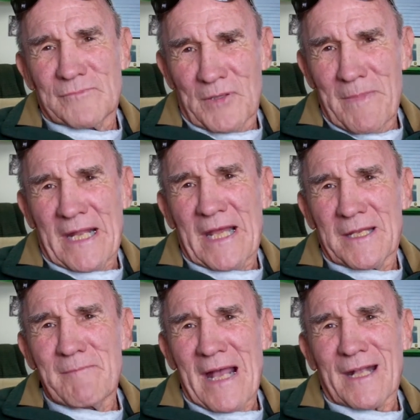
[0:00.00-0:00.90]
somebody
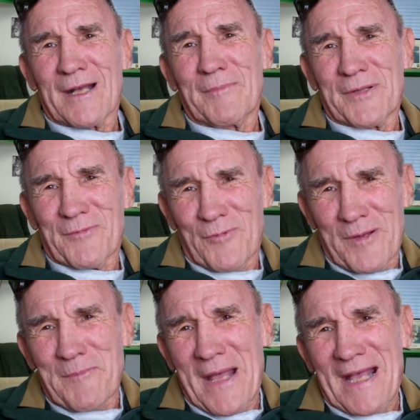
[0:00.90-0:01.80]
had to back up, and it
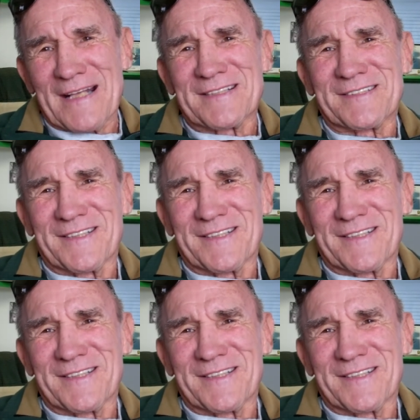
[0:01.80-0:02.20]
went past,